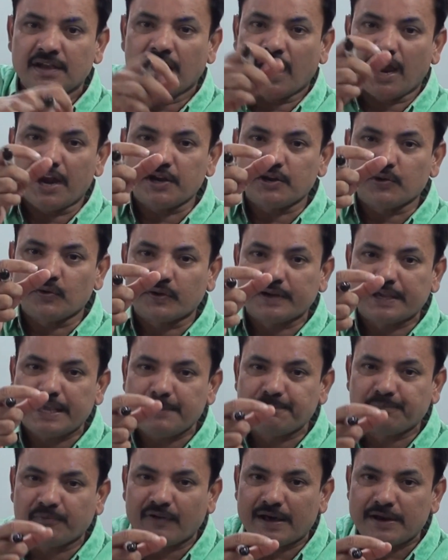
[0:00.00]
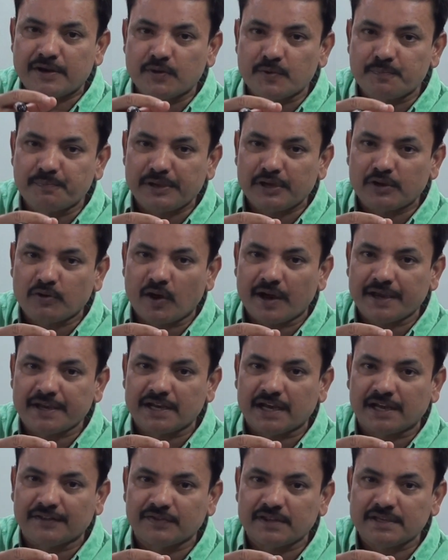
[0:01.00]
and you keep 1 rupee coin
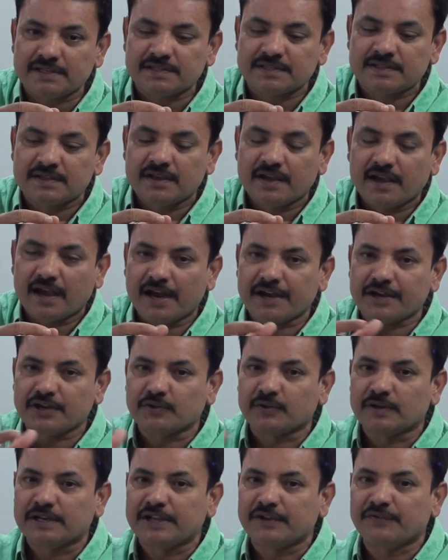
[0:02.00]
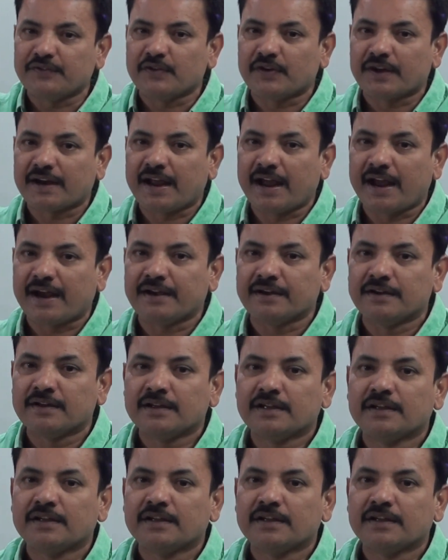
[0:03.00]
on this and you leave your hand.